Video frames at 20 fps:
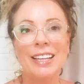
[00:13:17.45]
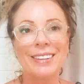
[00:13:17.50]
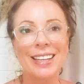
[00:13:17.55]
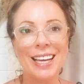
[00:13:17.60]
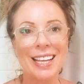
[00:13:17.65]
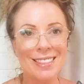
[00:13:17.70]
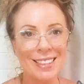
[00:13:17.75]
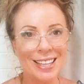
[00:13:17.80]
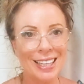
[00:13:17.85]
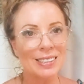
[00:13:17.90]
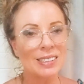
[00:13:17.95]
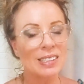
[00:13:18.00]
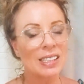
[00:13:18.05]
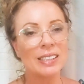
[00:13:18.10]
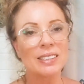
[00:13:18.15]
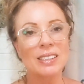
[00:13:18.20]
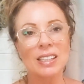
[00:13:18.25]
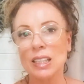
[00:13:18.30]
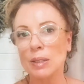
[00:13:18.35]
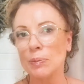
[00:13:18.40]
then this
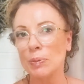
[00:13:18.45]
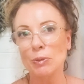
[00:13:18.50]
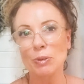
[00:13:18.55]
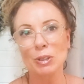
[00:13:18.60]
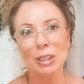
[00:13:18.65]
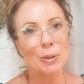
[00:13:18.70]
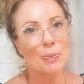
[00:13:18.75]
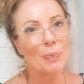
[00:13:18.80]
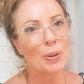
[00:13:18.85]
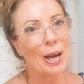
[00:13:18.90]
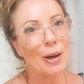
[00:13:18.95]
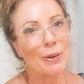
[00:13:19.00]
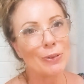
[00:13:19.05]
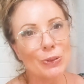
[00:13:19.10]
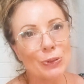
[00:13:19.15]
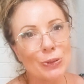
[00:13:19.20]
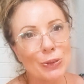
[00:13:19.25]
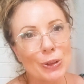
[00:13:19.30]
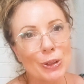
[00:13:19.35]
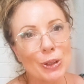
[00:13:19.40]
is going to be really
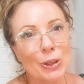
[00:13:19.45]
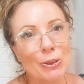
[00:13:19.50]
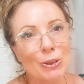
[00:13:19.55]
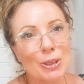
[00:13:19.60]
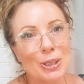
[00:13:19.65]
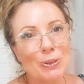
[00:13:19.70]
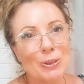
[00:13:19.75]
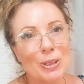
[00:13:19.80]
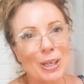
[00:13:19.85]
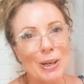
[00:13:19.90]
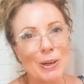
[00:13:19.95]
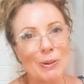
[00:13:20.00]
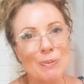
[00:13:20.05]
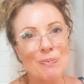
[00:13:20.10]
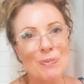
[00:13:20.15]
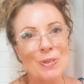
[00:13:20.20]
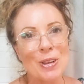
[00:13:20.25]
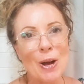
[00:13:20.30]
powerful for you as well.